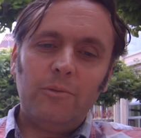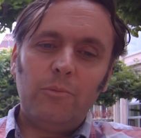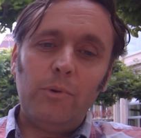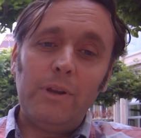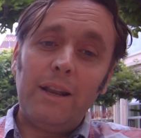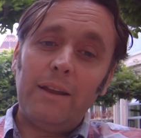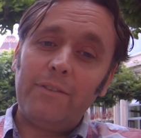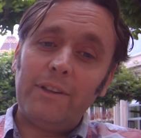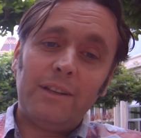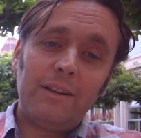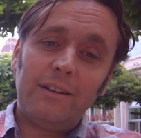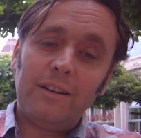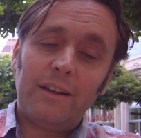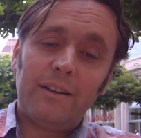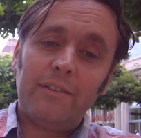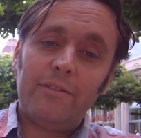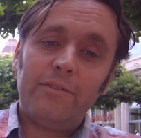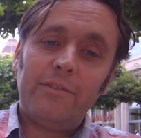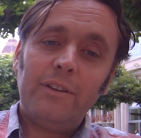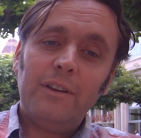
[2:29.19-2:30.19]
We never did
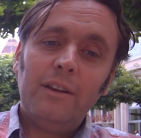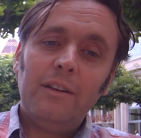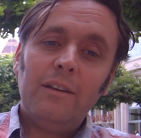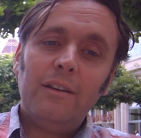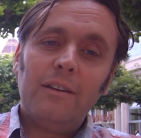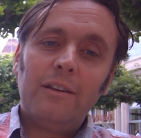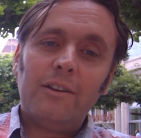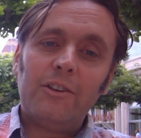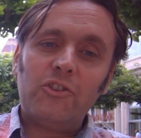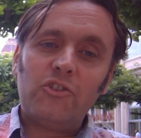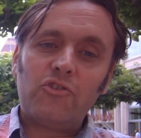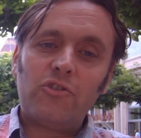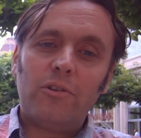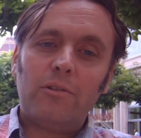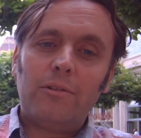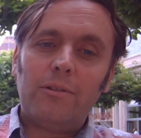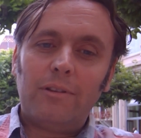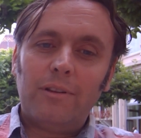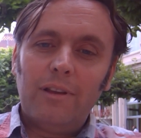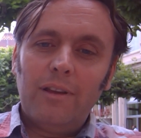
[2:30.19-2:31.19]
have
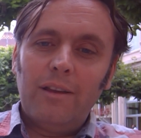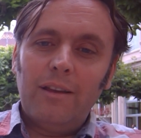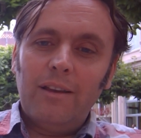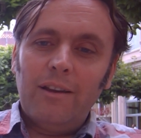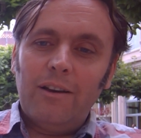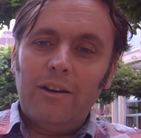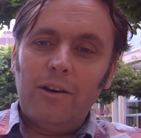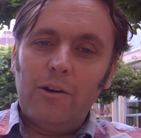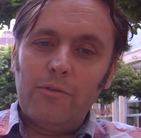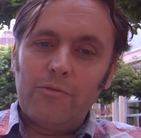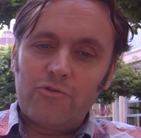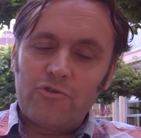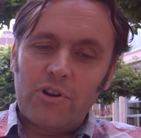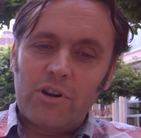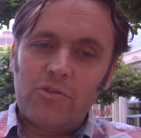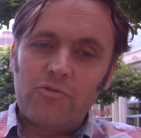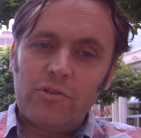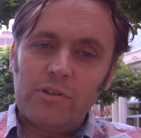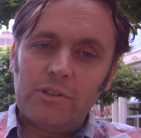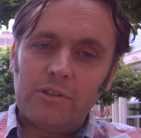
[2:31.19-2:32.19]
control over
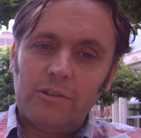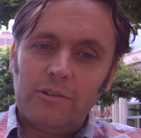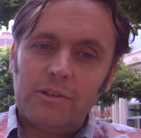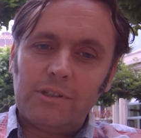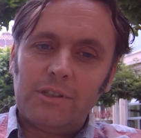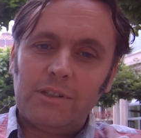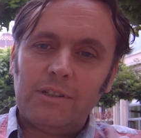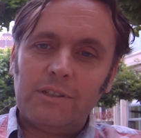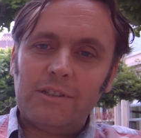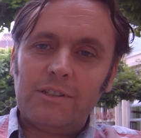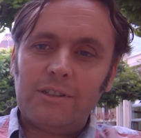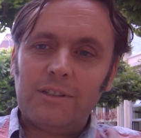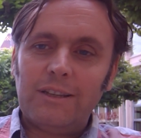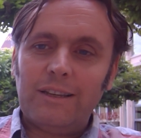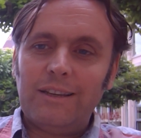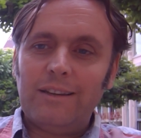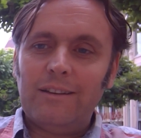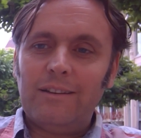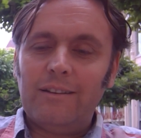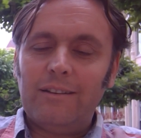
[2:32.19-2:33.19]
our resources
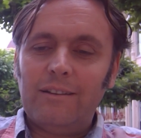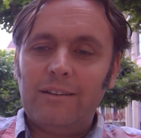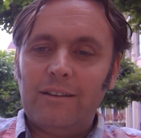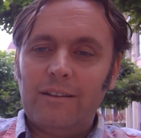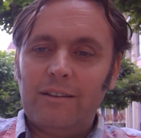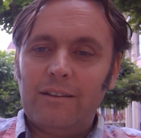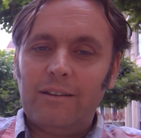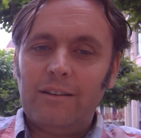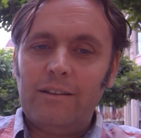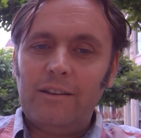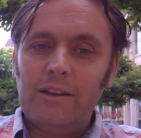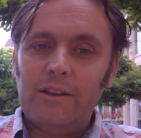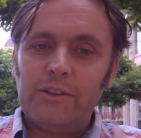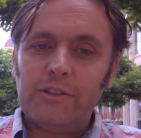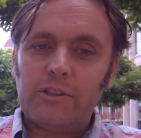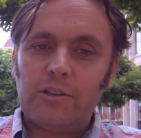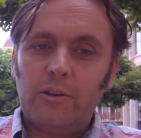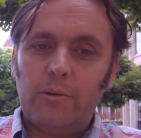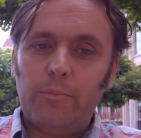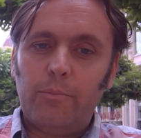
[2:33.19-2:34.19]
in
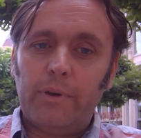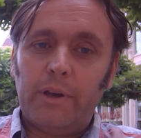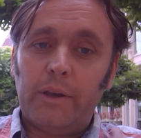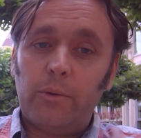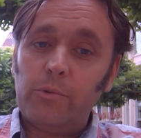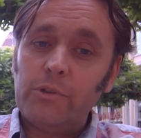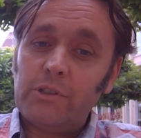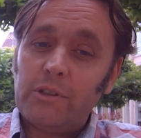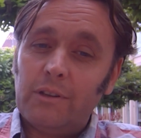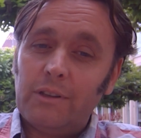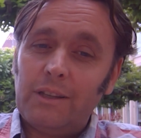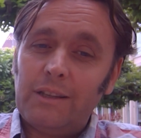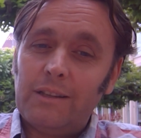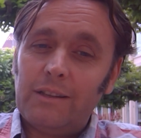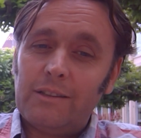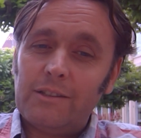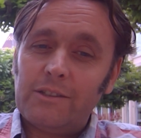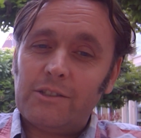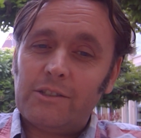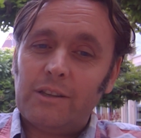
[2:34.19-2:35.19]
years gone by. We certainly
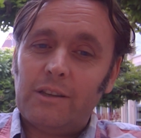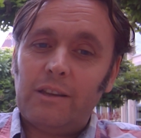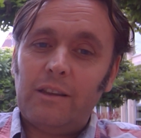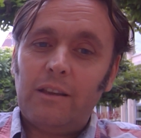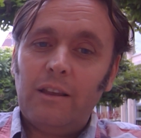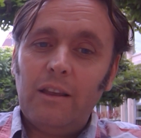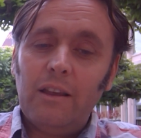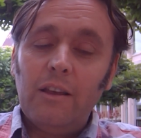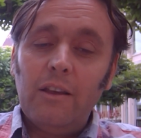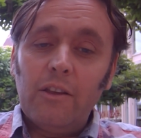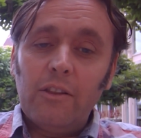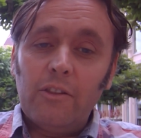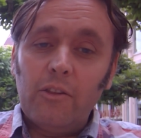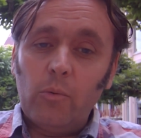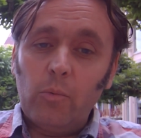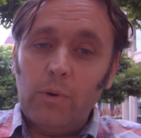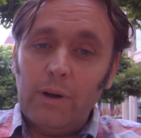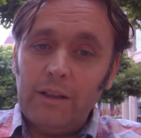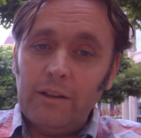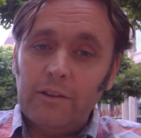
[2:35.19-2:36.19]
didn't see
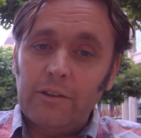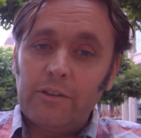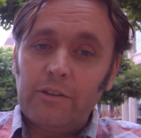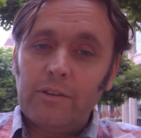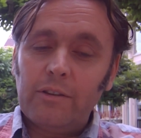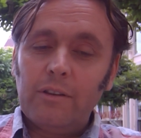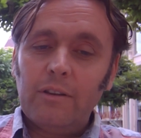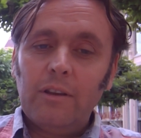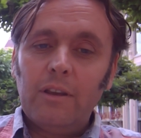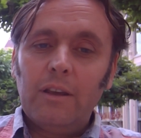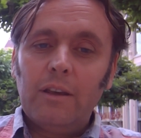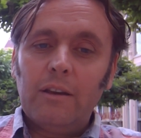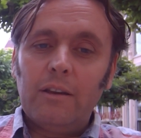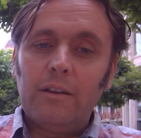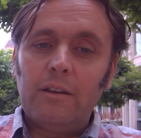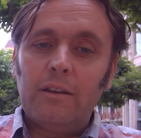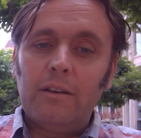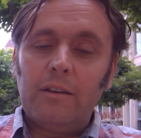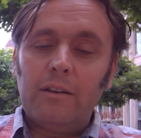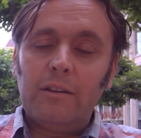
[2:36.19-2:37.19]
the wealth
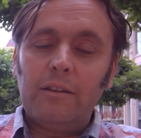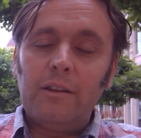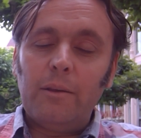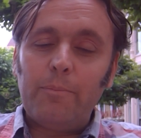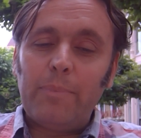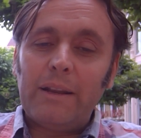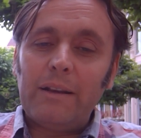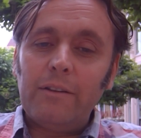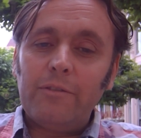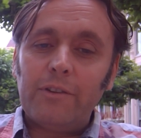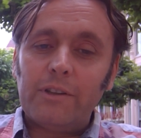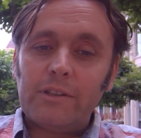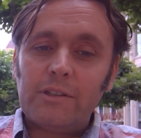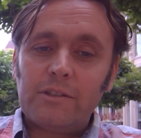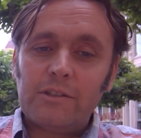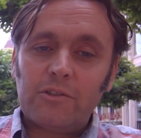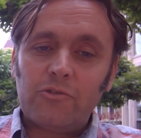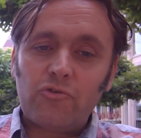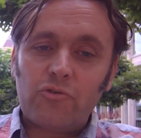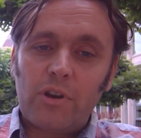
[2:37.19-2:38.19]
and the
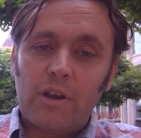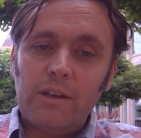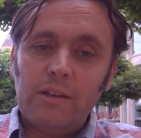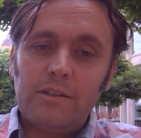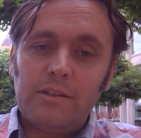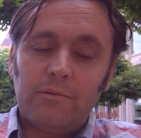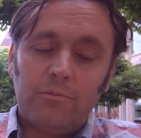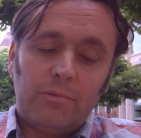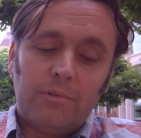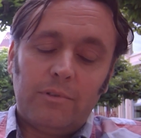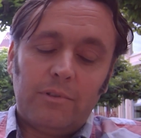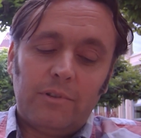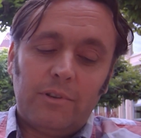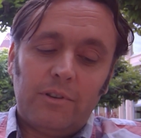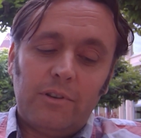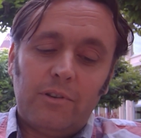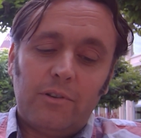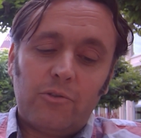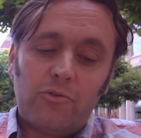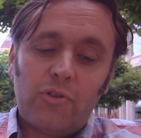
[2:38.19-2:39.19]
benefits
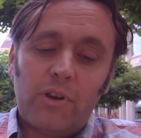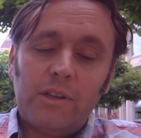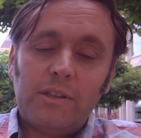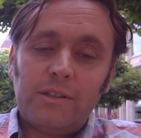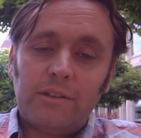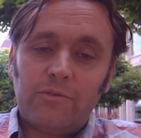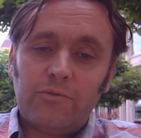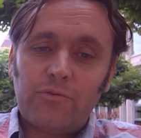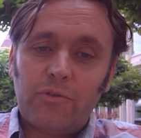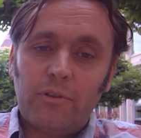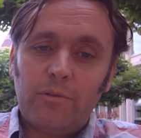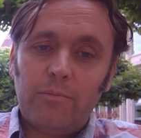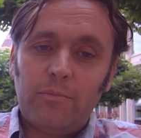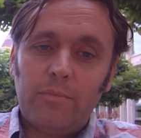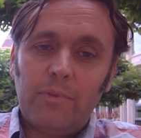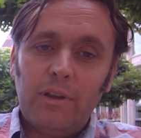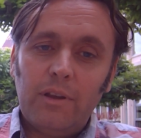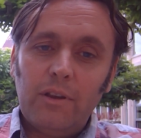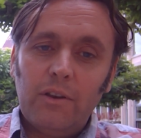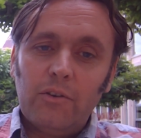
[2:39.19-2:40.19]
created
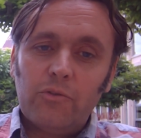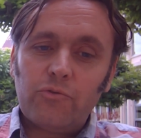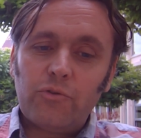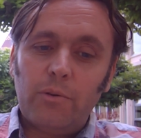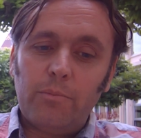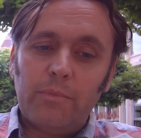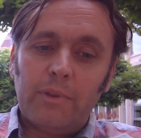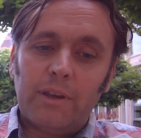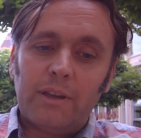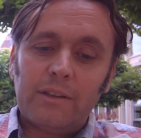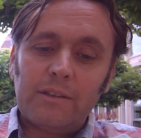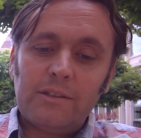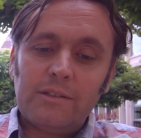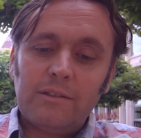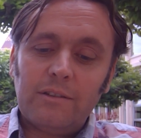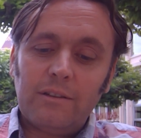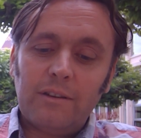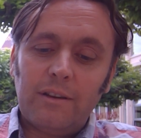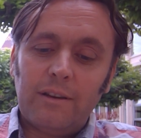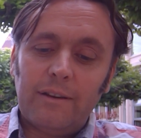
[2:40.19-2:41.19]
from that.